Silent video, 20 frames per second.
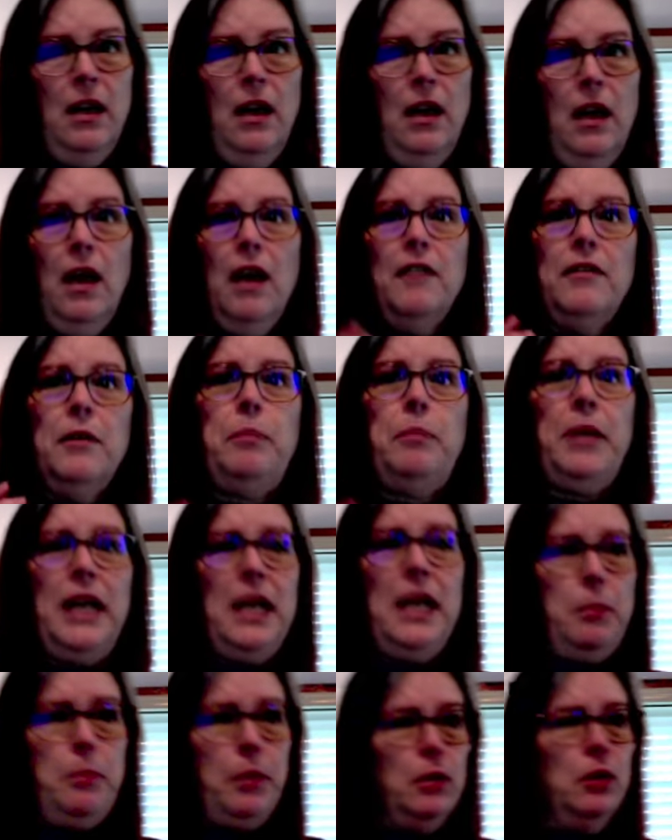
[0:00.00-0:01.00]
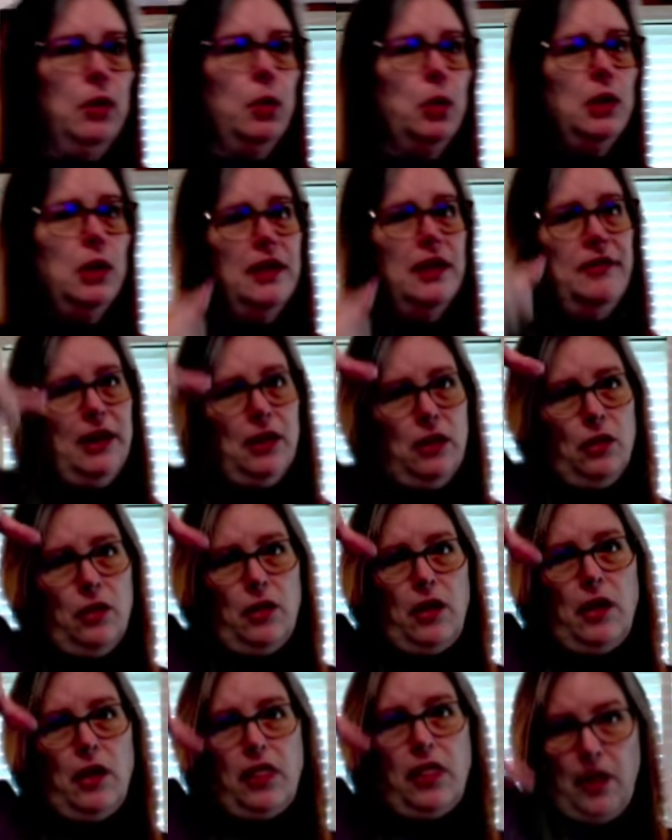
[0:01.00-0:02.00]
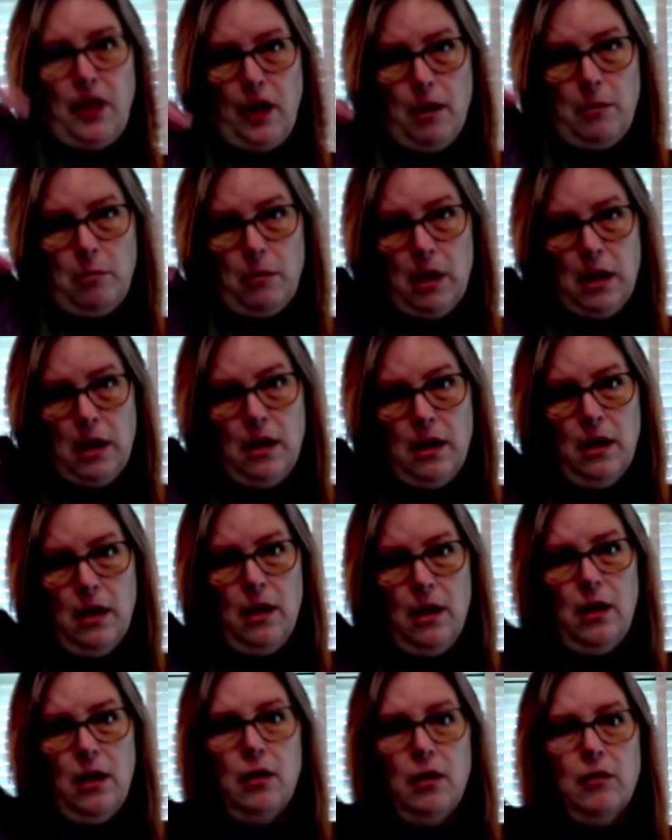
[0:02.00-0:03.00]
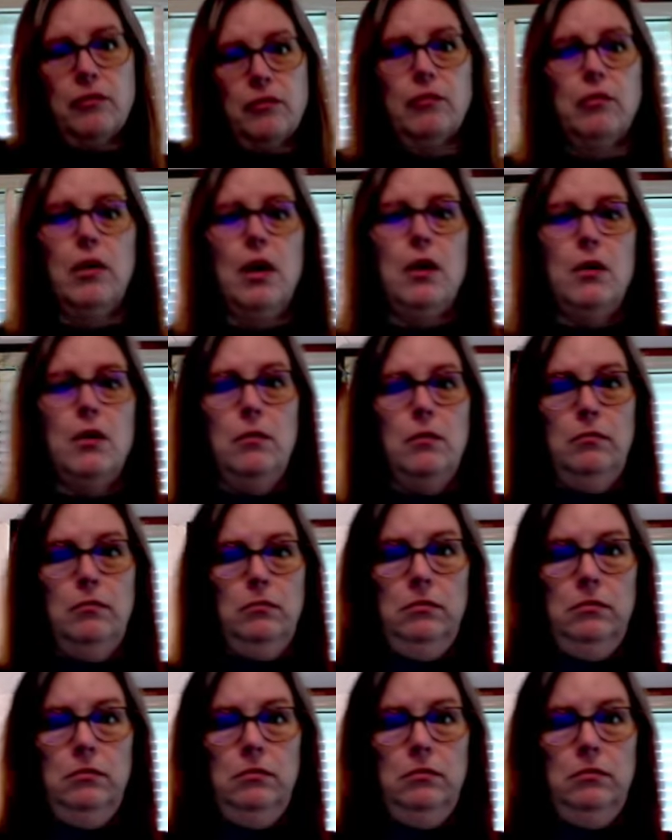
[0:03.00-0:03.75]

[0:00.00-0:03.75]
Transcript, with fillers: of a people who were living under the thumb of Rome.